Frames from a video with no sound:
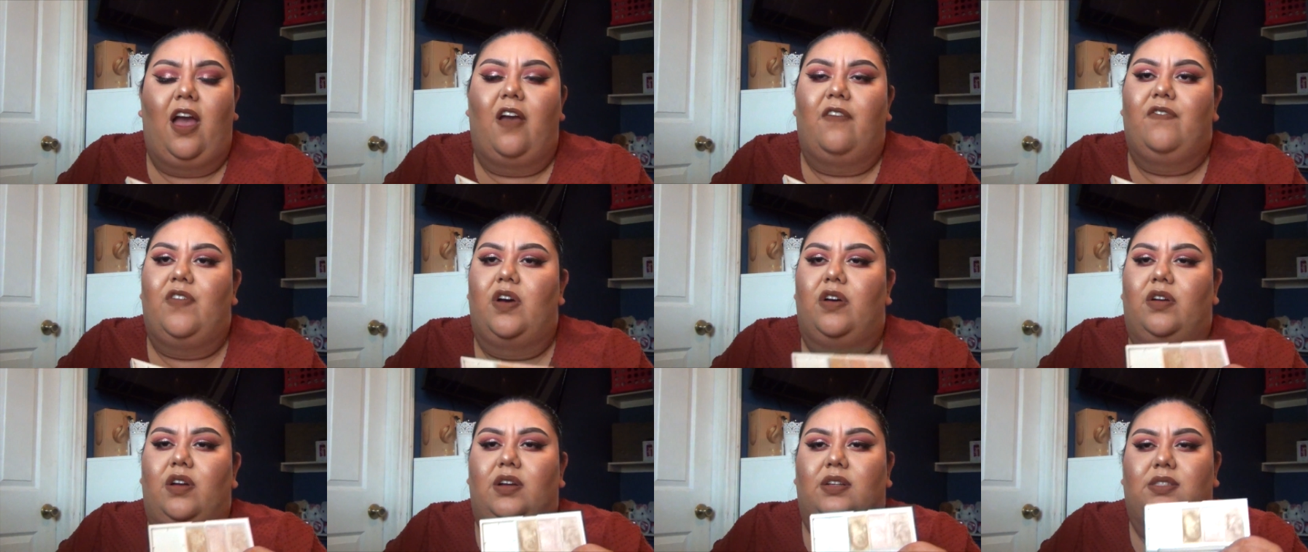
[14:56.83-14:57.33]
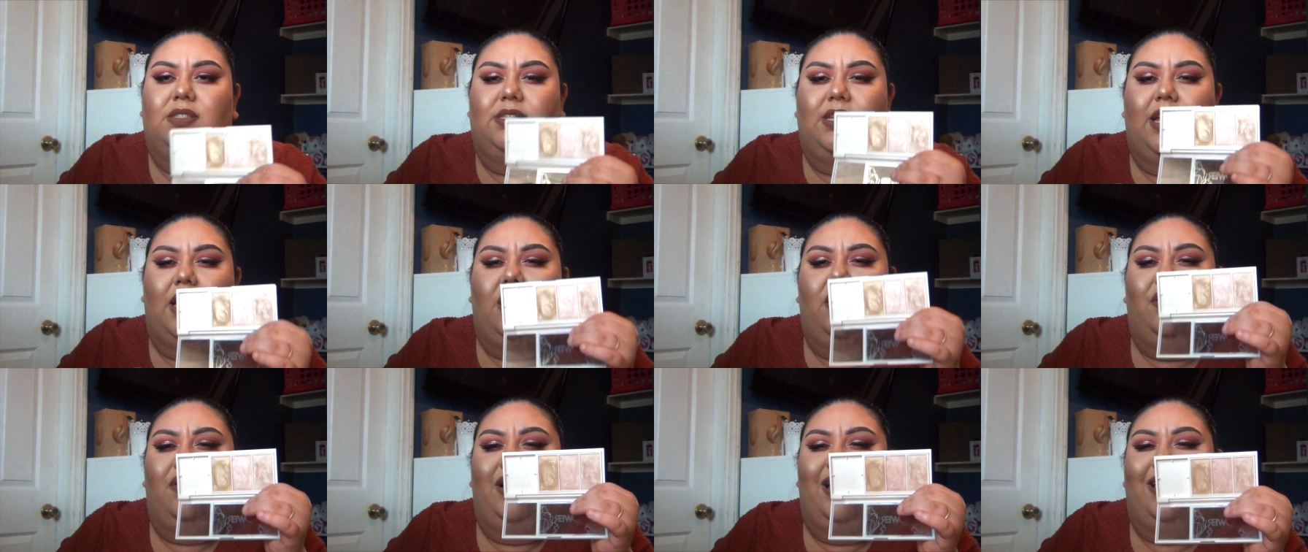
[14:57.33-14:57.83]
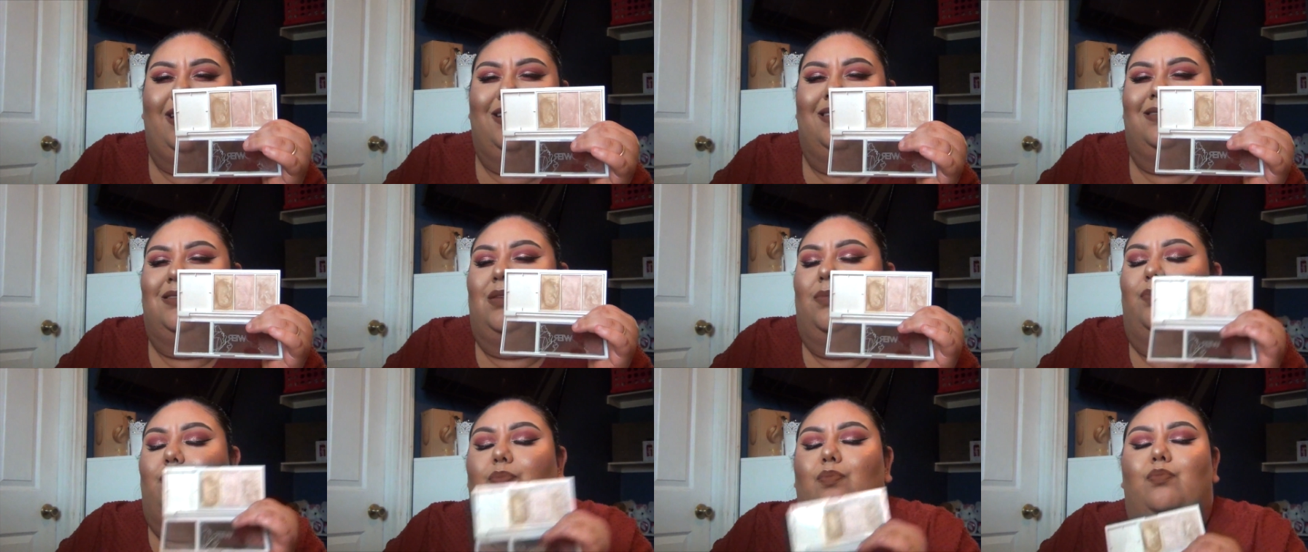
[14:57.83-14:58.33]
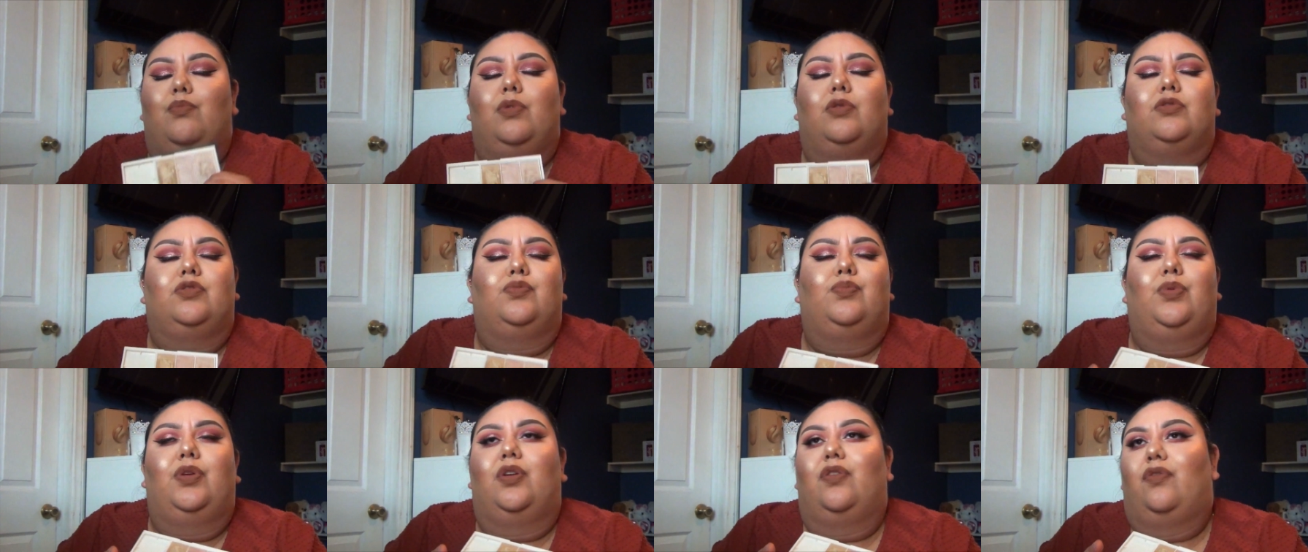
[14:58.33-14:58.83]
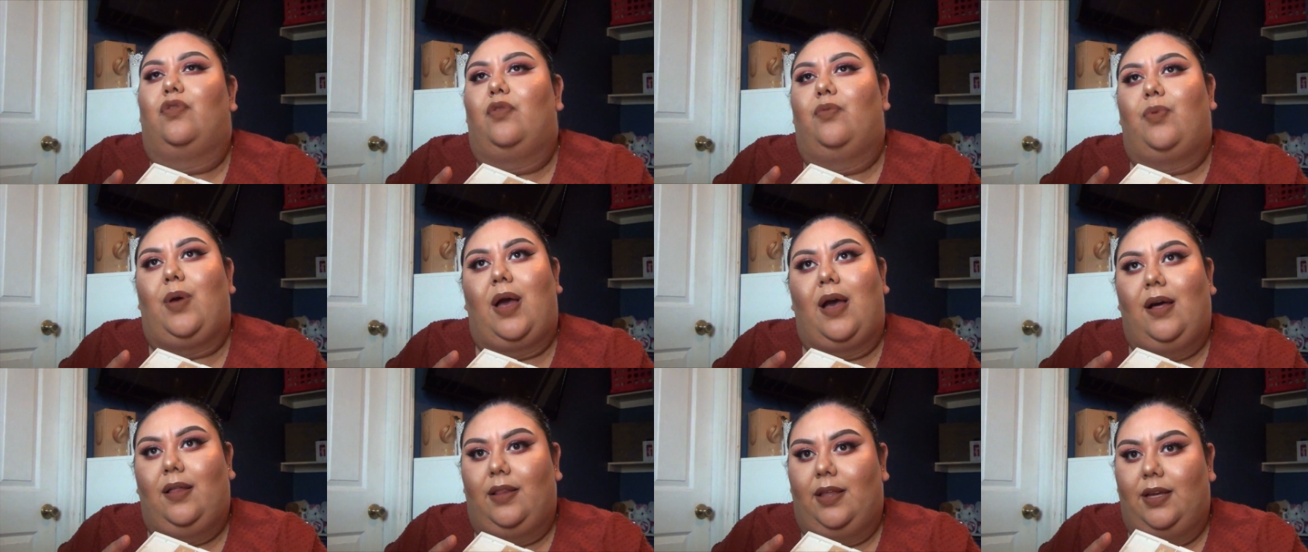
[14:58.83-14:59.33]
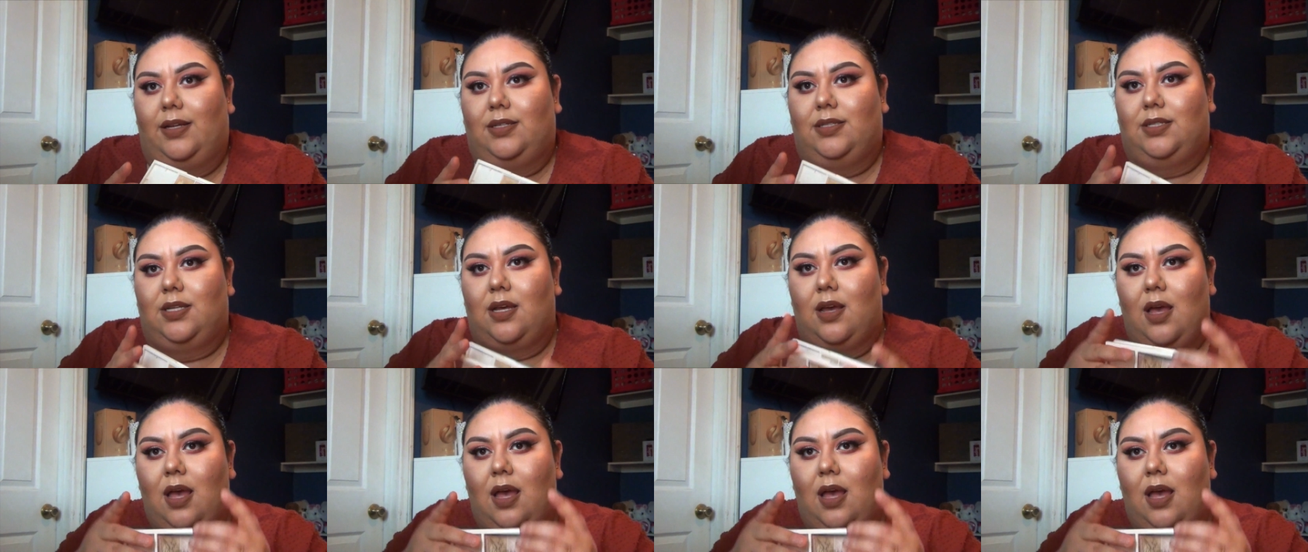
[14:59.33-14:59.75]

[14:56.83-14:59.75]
I found it on sale and it's the most beautiful palette.